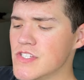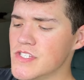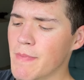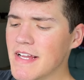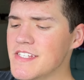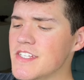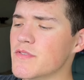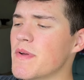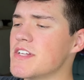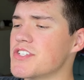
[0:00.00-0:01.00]
Spicy
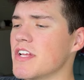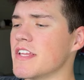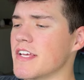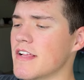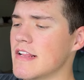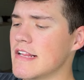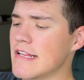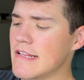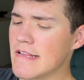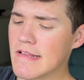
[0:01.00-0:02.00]
sweet chili.
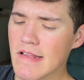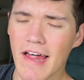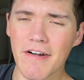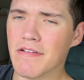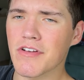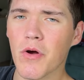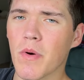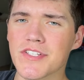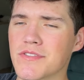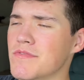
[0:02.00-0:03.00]
I don't even know
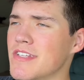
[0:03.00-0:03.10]
what